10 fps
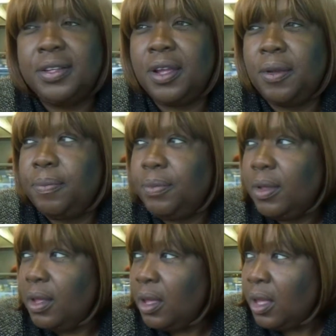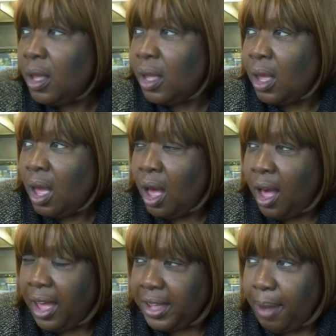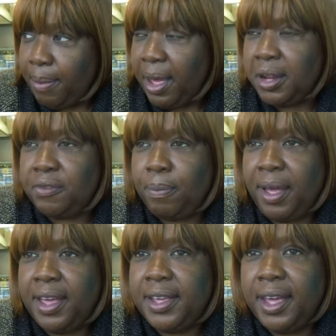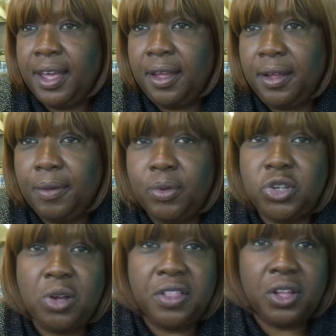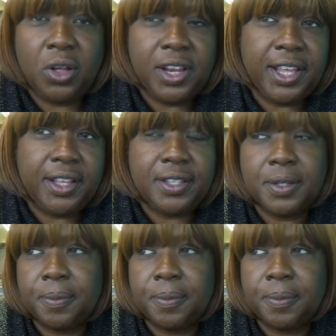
um, I campaigned for about a year with two other colleagues